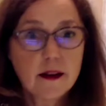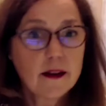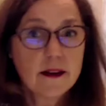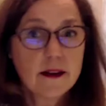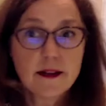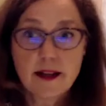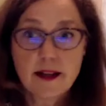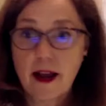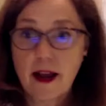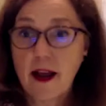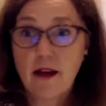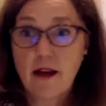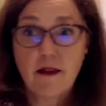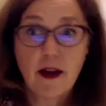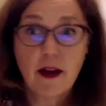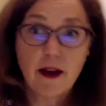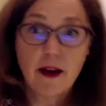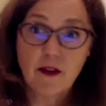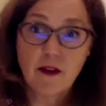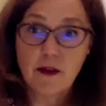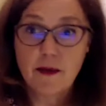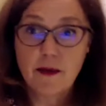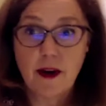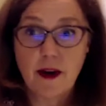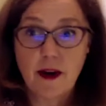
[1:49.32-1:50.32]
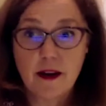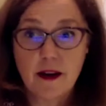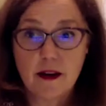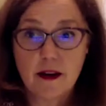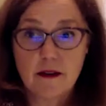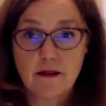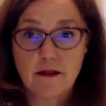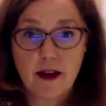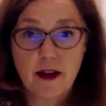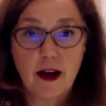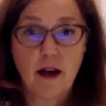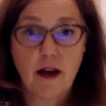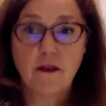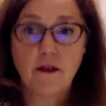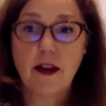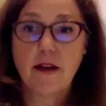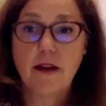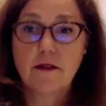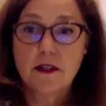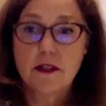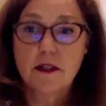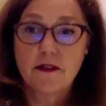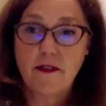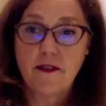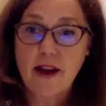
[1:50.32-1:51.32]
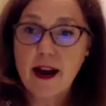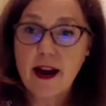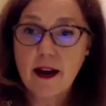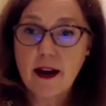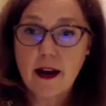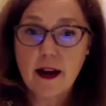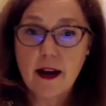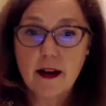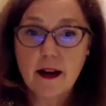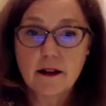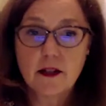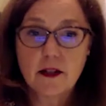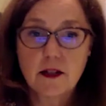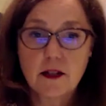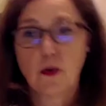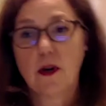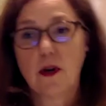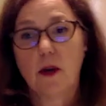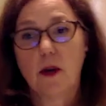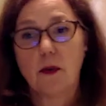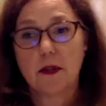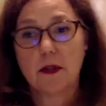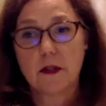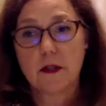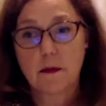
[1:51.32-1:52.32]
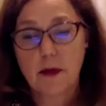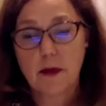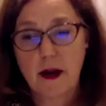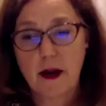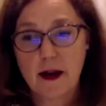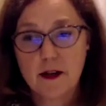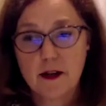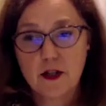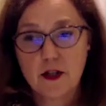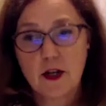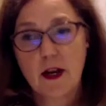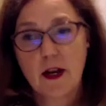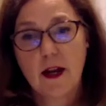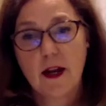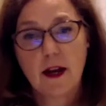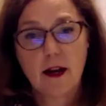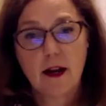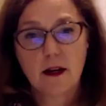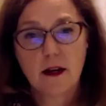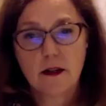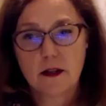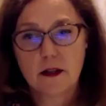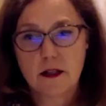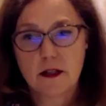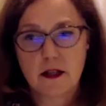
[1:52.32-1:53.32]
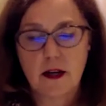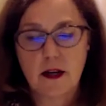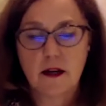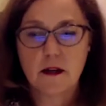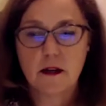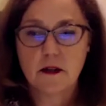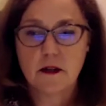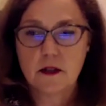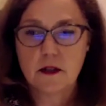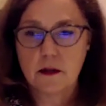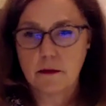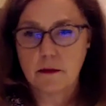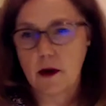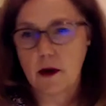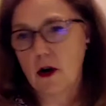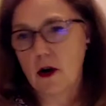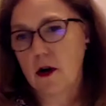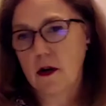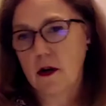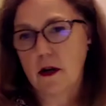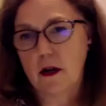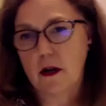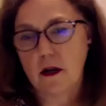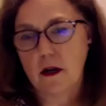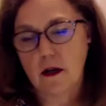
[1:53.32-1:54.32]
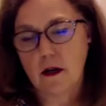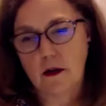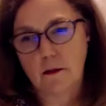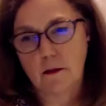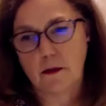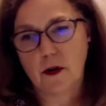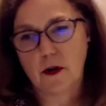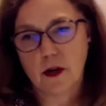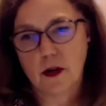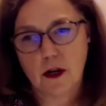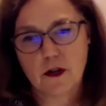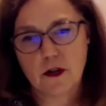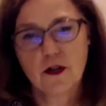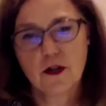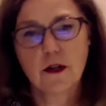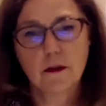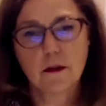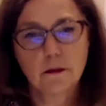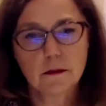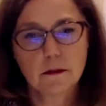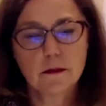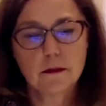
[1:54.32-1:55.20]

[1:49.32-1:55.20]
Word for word: to have everybody involved, have finance working with supply chain and sales and marketing and production